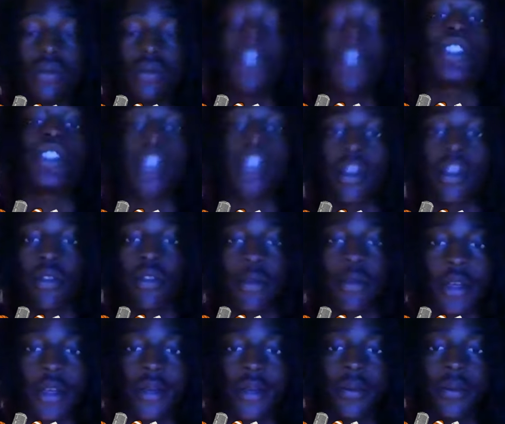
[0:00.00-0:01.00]
Just got a
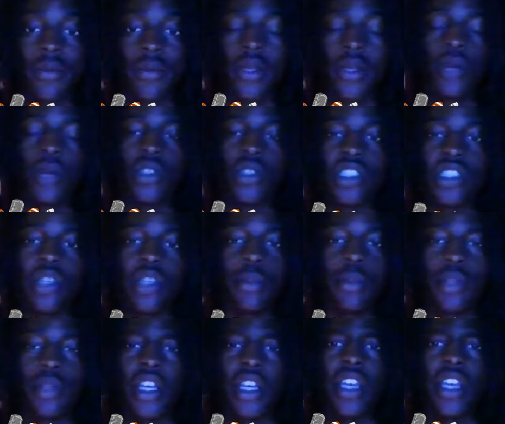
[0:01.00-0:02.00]
running back. He wasn't
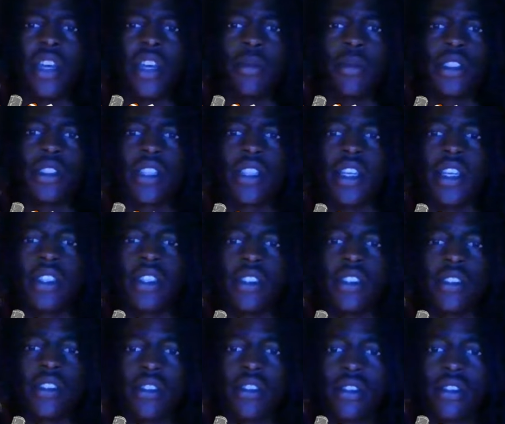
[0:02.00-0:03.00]
even playing. Oh, Breece
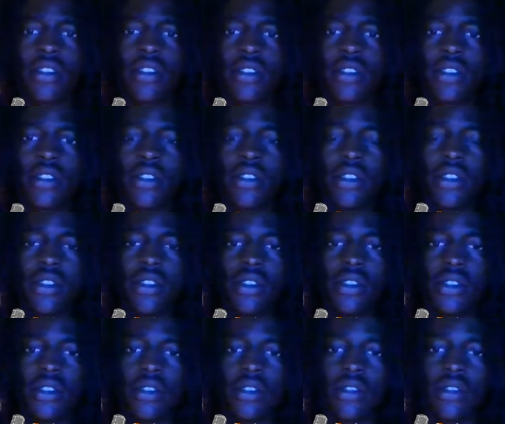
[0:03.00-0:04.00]
Hall. Breece Hall.
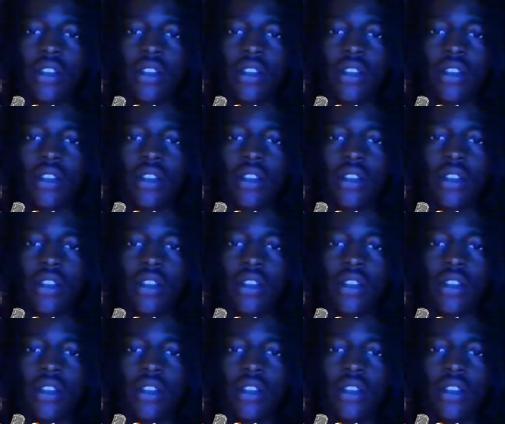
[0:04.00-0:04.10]
Yeah.